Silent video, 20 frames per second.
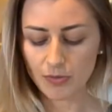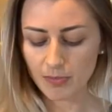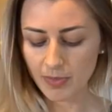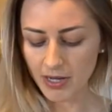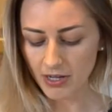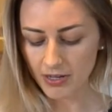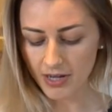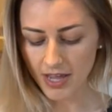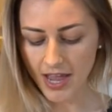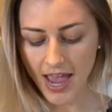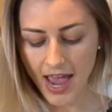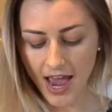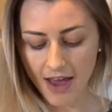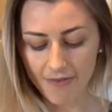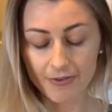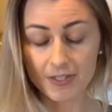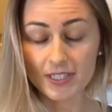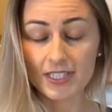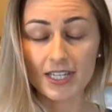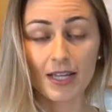about a
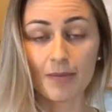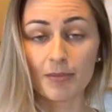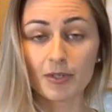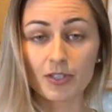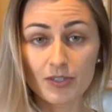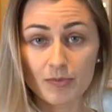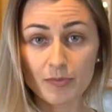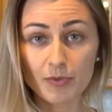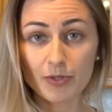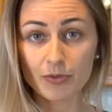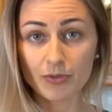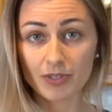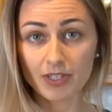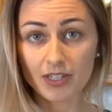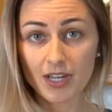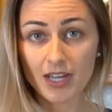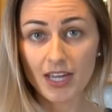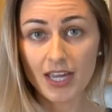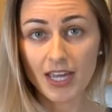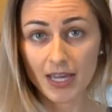half a
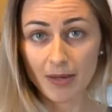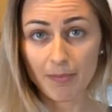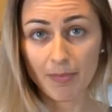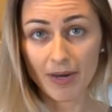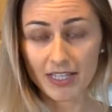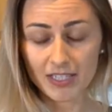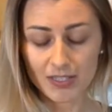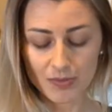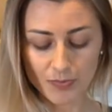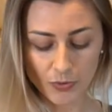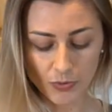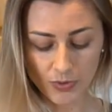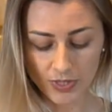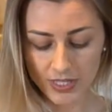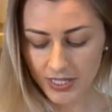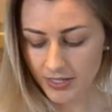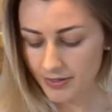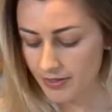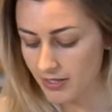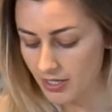tablespoon in my
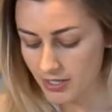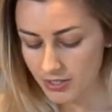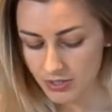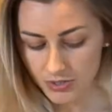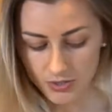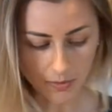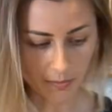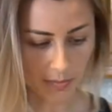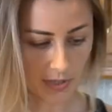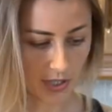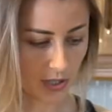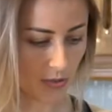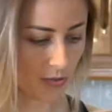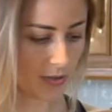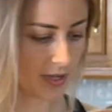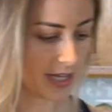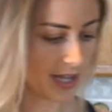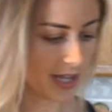smoothie. So I'm gonna quick